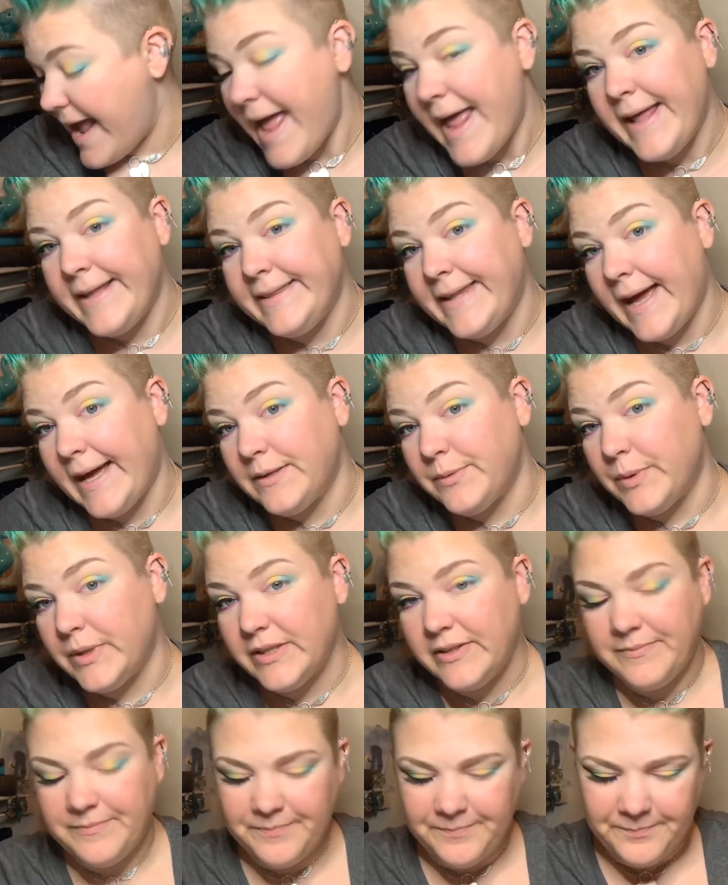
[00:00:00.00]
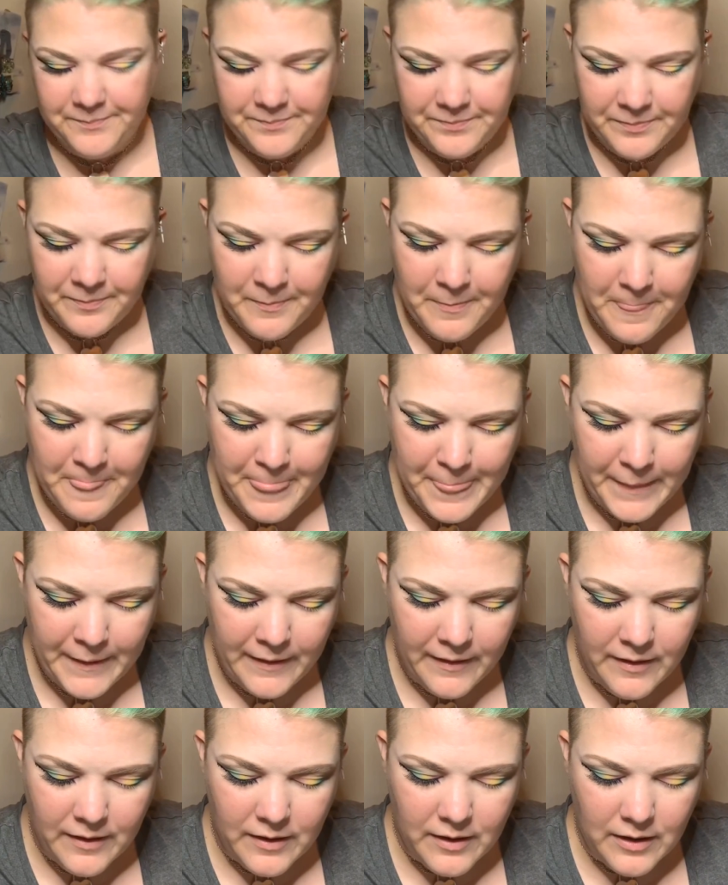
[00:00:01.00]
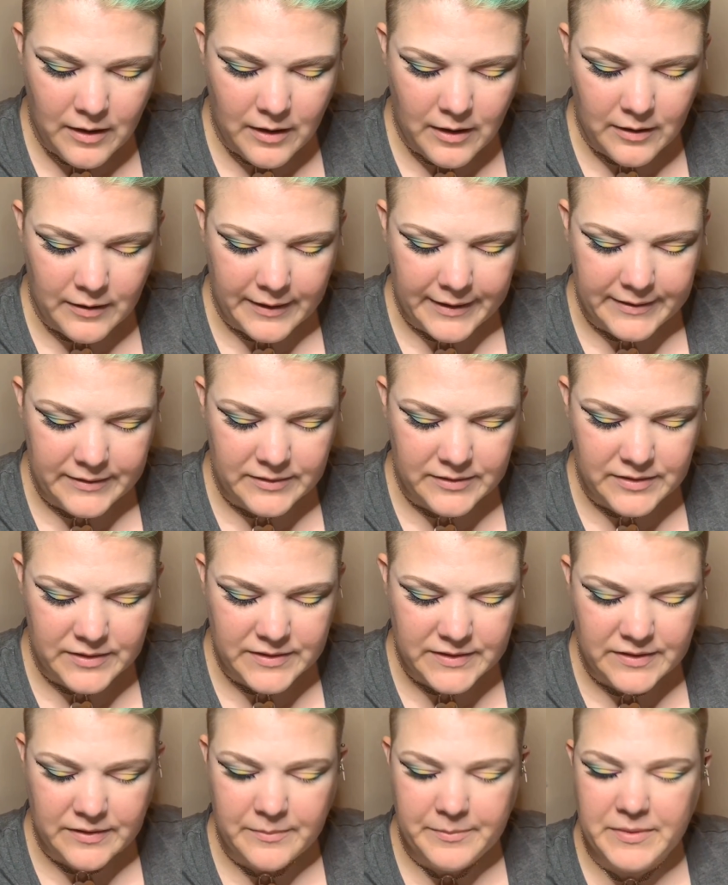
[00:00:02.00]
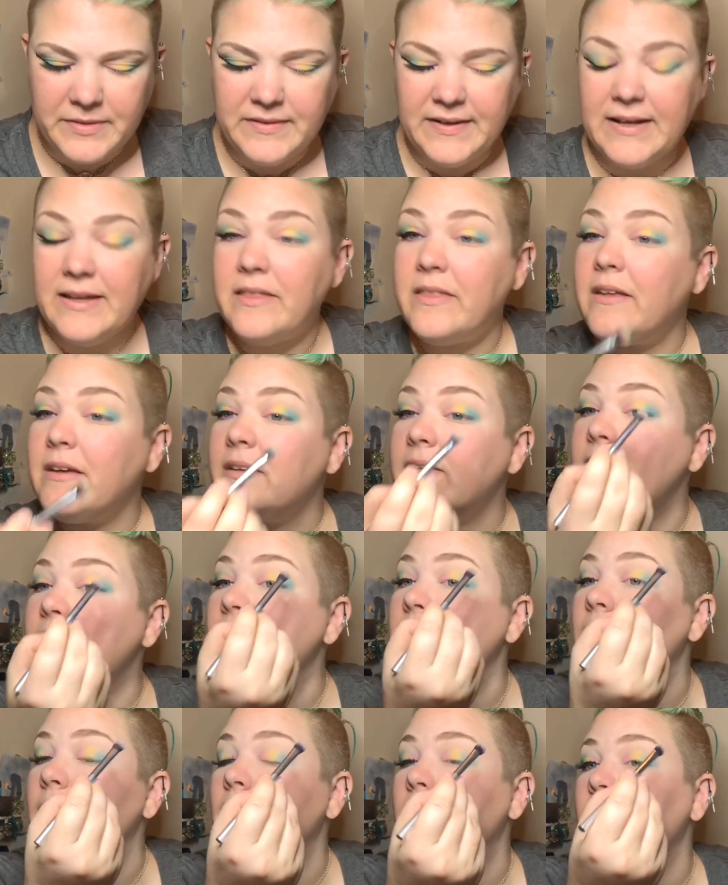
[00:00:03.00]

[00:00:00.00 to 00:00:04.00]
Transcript: And that one. Alright, so I'm going to take this